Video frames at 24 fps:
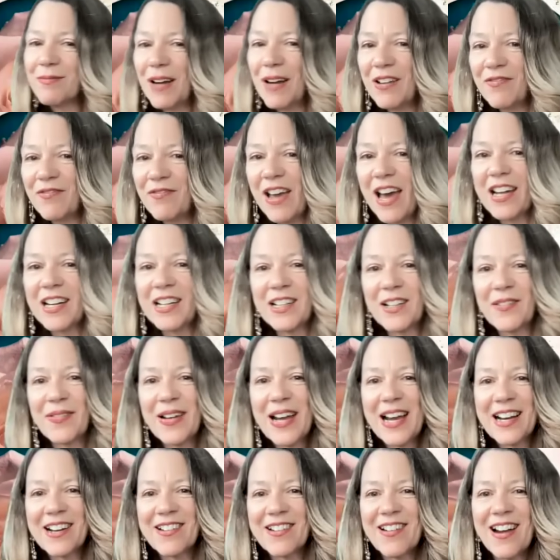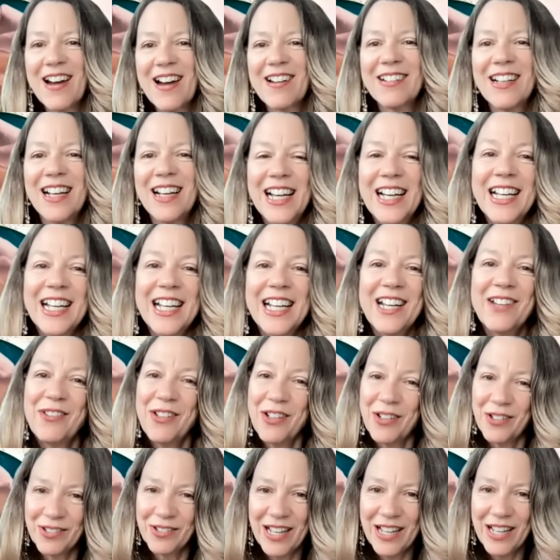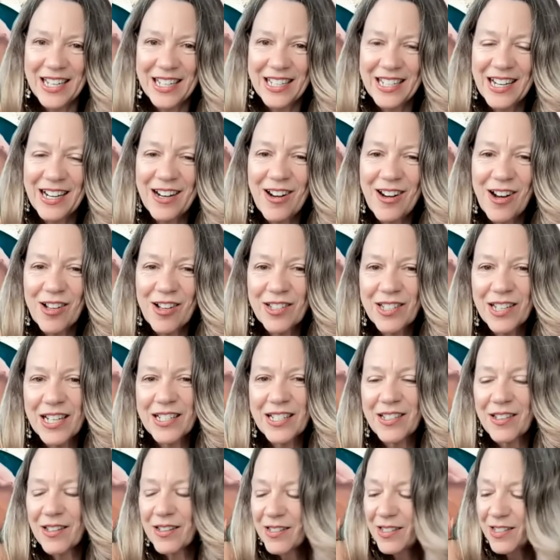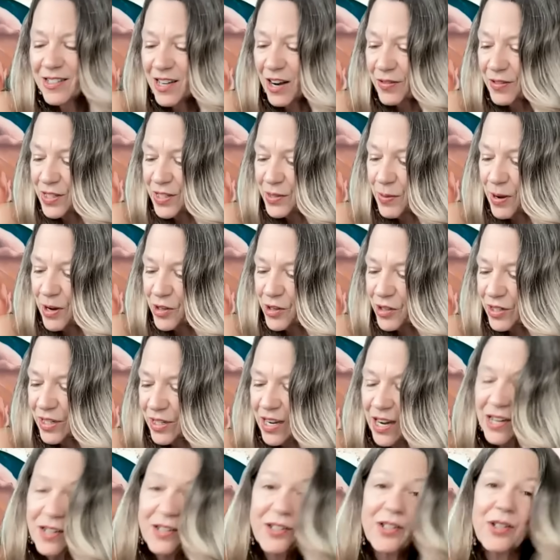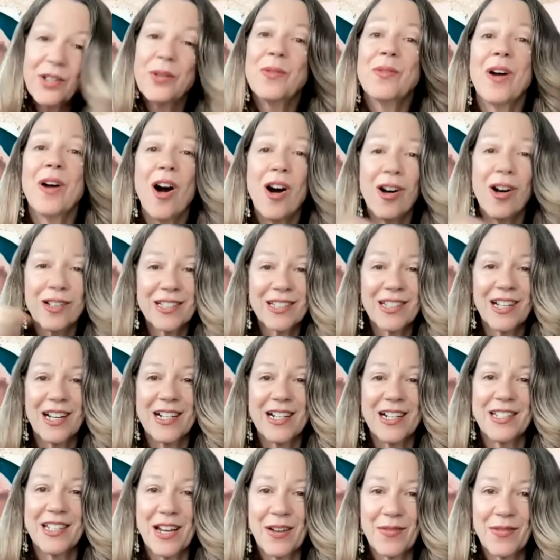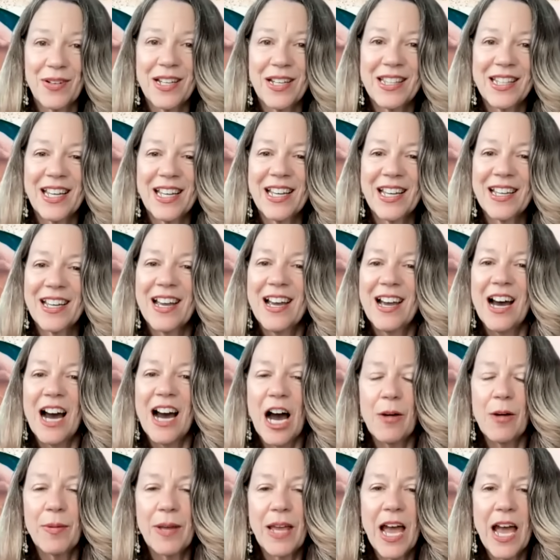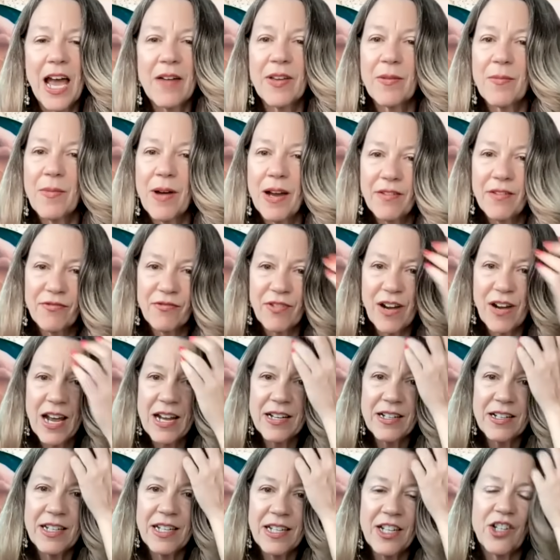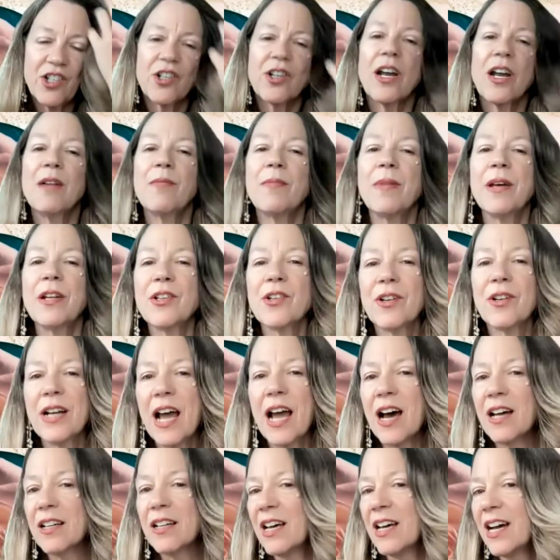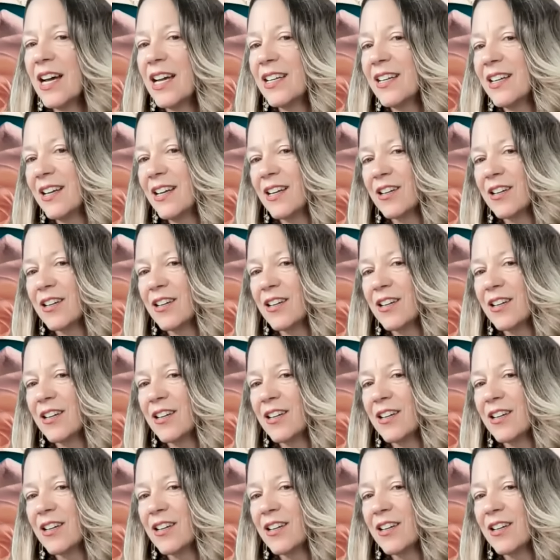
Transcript: my fan in the background. If you like uh, all signs stuff, especially, I do all signs everything. I'll be having my friend, teacher, and mentor and ally,